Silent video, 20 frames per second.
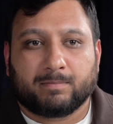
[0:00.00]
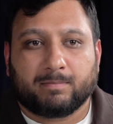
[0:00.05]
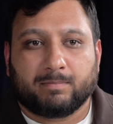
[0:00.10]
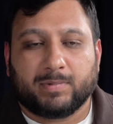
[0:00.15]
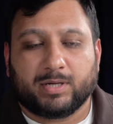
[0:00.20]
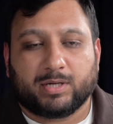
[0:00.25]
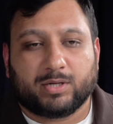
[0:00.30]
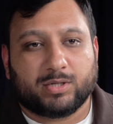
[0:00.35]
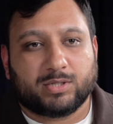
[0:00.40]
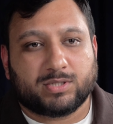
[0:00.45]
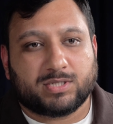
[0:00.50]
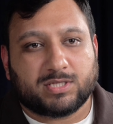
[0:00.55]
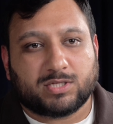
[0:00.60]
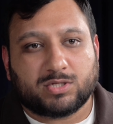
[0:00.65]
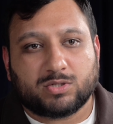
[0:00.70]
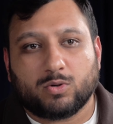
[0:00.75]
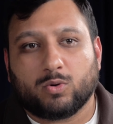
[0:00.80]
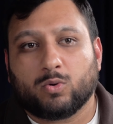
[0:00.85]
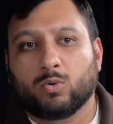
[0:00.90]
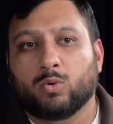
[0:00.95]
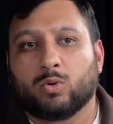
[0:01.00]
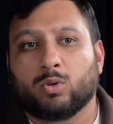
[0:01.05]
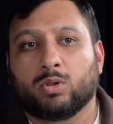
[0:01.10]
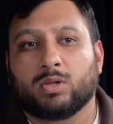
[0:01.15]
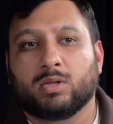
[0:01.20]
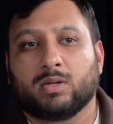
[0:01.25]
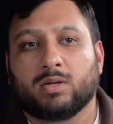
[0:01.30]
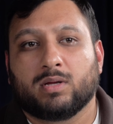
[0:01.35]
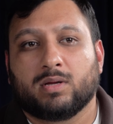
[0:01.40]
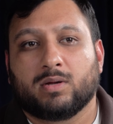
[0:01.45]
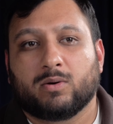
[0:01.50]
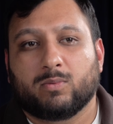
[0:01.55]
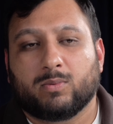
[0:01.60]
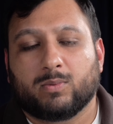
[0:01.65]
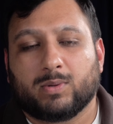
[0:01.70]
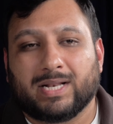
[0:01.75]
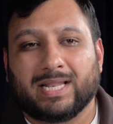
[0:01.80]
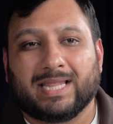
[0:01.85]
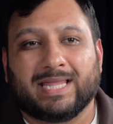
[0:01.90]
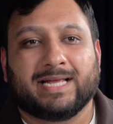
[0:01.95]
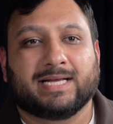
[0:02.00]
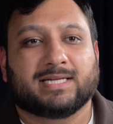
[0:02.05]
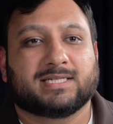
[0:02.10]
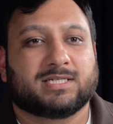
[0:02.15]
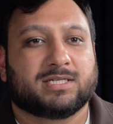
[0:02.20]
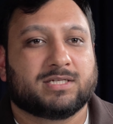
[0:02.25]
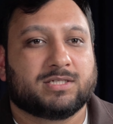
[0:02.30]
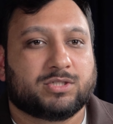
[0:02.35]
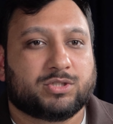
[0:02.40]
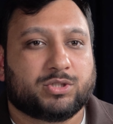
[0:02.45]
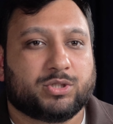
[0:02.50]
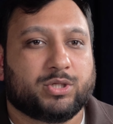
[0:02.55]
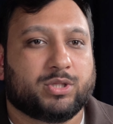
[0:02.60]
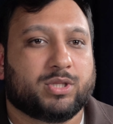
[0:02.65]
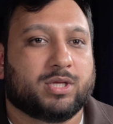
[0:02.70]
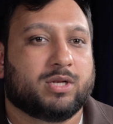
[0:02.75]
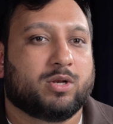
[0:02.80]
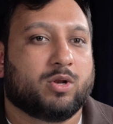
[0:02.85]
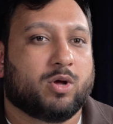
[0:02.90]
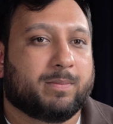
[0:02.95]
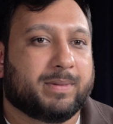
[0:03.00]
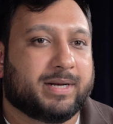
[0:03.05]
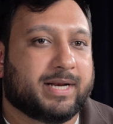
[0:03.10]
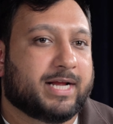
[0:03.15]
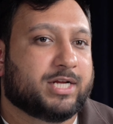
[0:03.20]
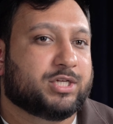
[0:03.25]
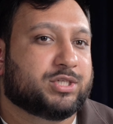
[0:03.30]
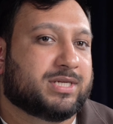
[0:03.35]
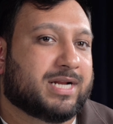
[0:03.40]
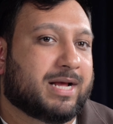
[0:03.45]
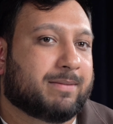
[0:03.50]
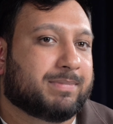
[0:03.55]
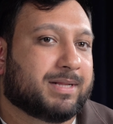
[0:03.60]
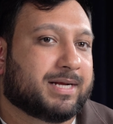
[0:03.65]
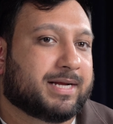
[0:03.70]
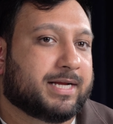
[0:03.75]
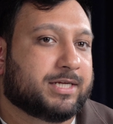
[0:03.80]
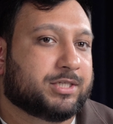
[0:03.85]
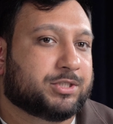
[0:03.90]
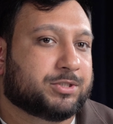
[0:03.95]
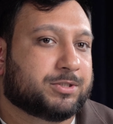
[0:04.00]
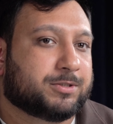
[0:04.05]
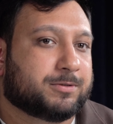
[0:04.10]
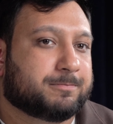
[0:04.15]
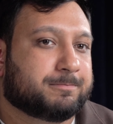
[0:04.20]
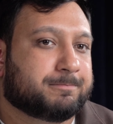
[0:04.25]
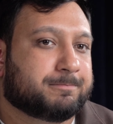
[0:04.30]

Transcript: because it's all linked to the nomination application.